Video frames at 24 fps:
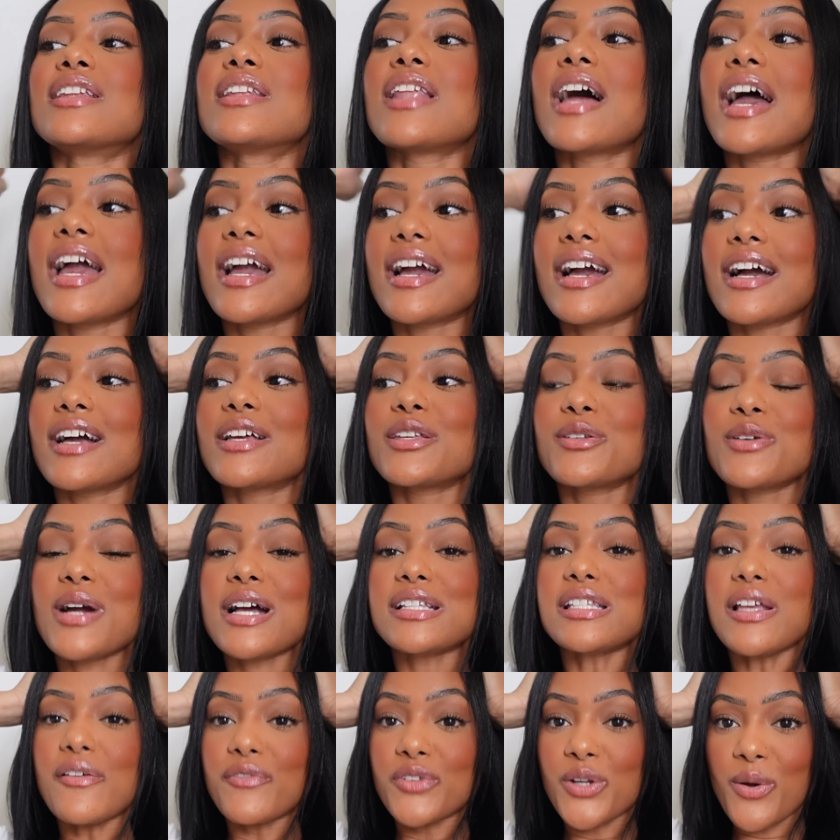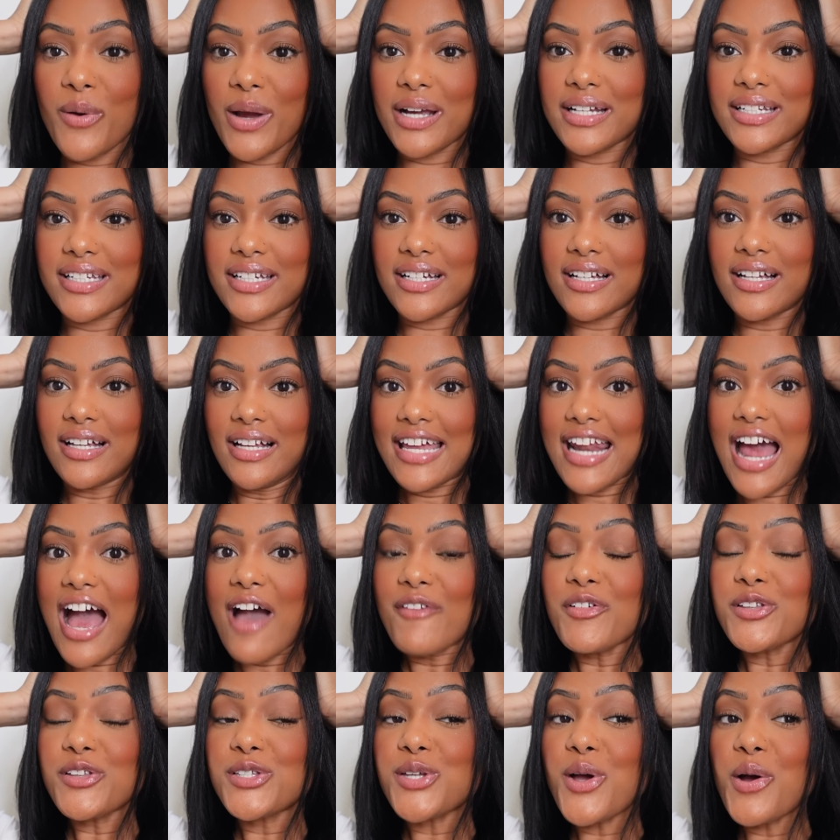Like, you guys have no idea. And I
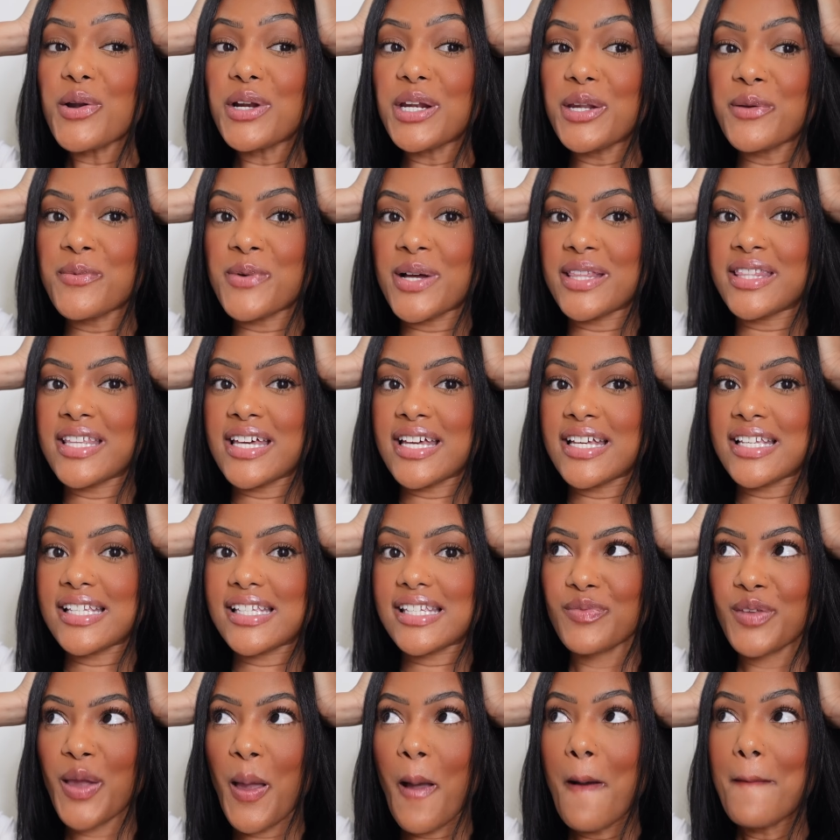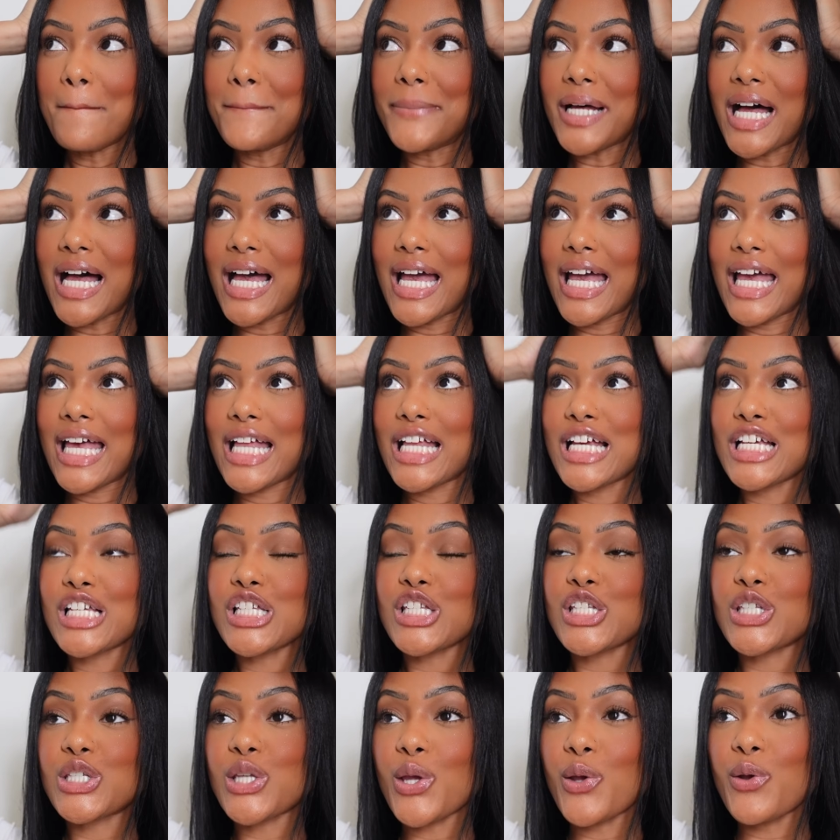haven't told anyone this, but
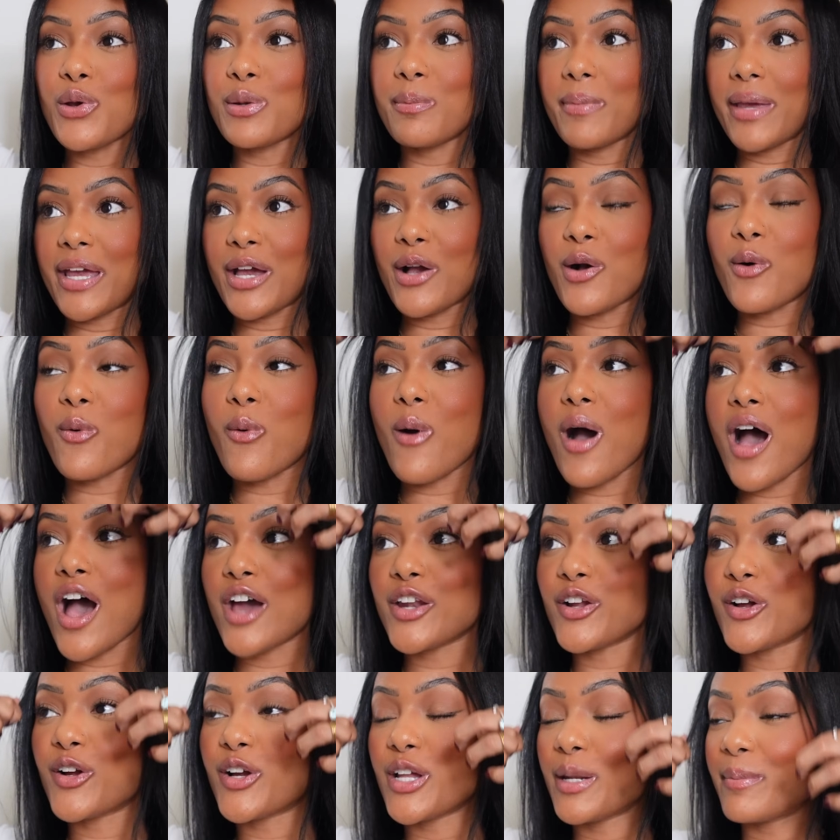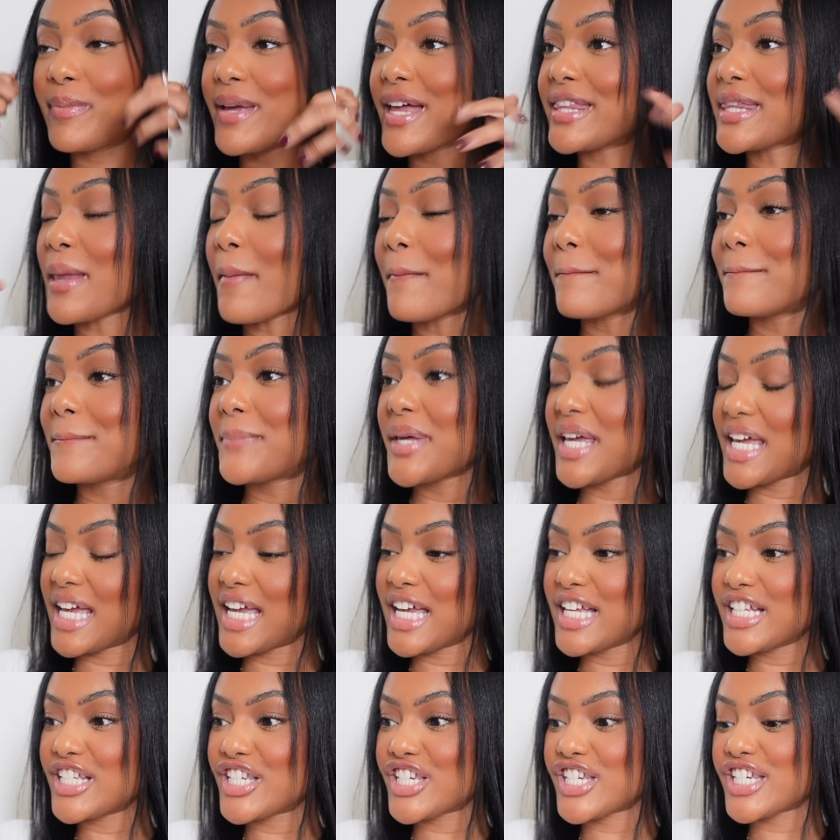soon me and Quan are gonna be at the
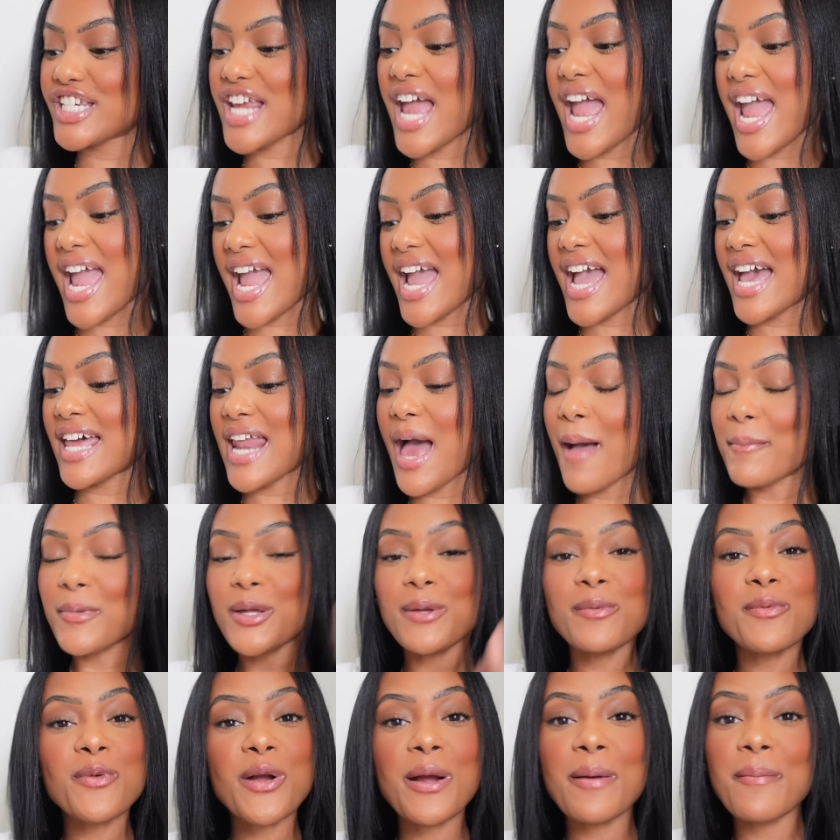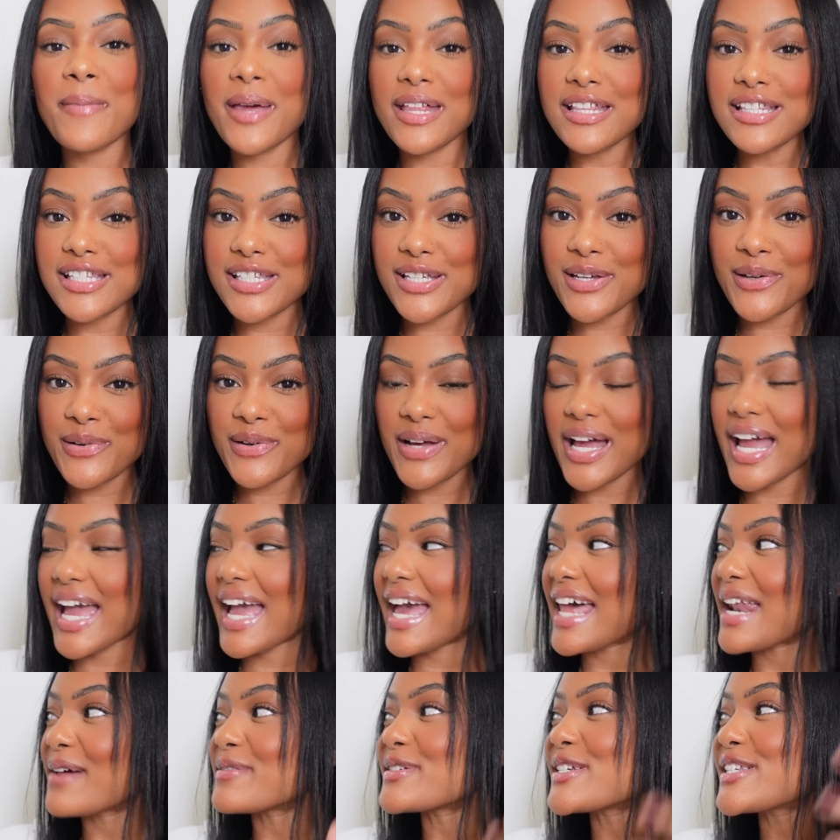beach, and I'm gonna be wearing a bathing suit,
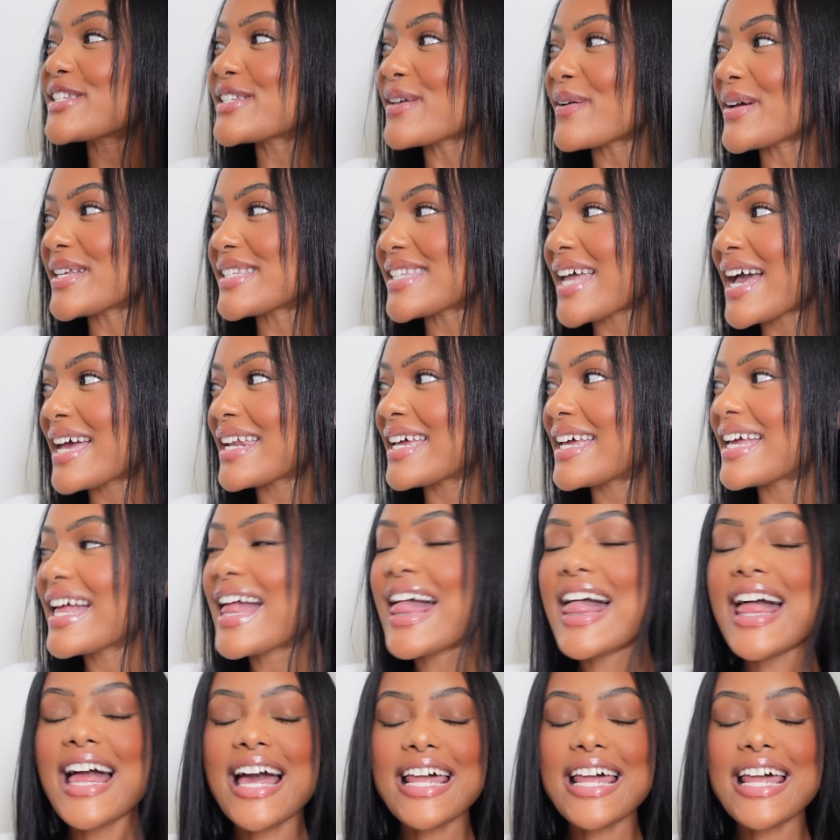and I'm just so excited.